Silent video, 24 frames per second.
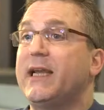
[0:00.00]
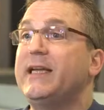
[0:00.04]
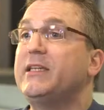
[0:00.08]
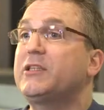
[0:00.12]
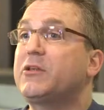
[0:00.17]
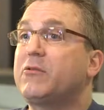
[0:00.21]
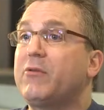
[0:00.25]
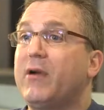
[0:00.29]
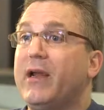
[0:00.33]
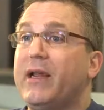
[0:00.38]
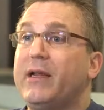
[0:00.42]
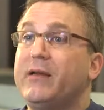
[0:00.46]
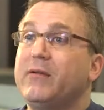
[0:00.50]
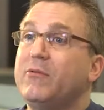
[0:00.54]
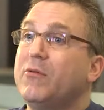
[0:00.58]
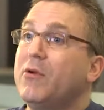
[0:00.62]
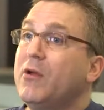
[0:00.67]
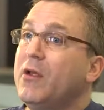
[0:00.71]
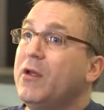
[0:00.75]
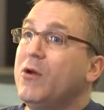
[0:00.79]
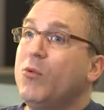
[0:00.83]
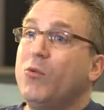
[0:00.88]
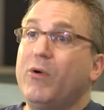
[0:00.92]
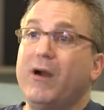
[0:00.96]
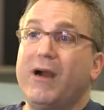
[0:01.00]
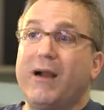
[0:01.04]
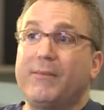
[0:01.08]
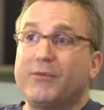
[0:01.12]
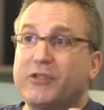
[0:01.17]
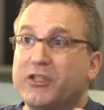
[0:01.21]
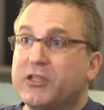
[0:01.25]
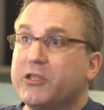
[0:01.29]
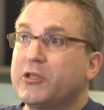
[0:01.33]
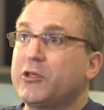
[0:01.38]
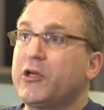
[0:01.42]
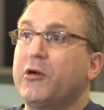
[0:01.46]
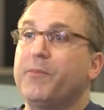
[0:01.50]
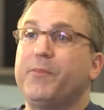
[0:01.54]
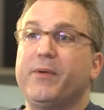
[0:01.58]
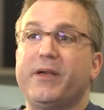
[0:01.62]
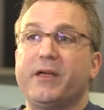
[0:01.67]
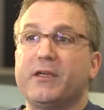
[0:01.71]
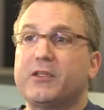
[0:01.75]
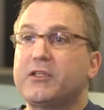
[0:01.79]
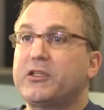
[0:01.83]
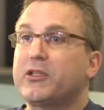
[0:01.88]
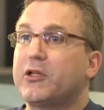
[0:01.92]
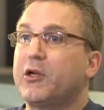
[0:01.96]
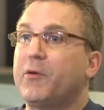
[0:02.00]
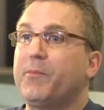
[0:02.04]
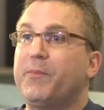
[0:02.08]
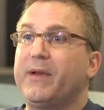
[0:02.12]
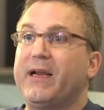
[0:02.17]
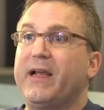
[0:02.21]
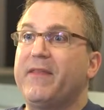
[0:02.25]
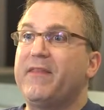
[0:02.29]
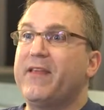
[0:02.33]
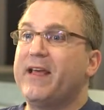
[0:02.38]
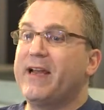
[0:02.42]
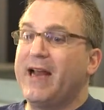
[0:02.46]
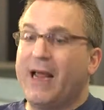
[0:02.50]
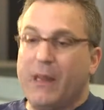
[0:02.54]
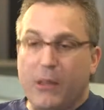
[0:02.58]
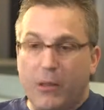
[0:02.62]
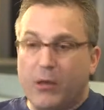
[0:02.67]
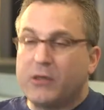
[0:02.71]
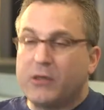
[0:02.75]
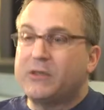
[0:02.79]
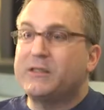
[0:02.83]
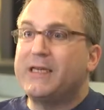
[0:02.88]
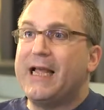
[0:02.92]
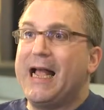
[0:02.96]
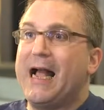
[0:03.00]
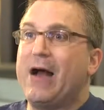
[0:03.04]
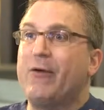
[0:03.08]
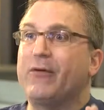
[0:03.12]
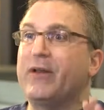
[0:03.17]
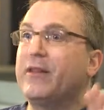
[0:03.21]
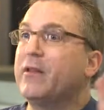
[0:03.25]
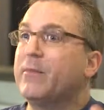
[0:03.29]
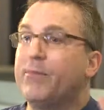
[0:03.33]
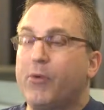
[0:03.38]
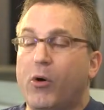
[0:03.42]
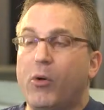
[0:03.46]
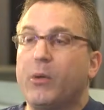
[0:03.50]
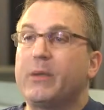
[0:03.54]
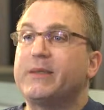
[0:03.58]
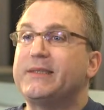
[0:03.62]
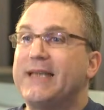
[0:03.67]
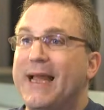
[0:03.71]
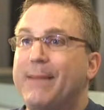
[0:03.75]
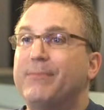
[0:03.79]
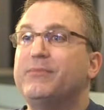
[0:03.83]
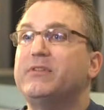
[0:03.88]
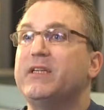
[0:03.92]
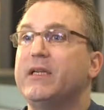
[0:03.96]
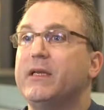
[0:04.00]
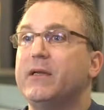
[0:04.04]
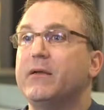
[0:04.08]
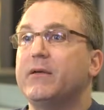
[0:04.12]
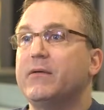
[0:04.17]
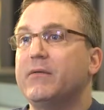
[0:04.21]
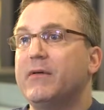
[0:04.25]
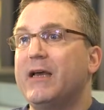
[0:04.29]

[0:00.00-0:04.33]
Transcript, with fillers: taste great, where I'm slurping and slurping, and then I look down and the bowl is empty.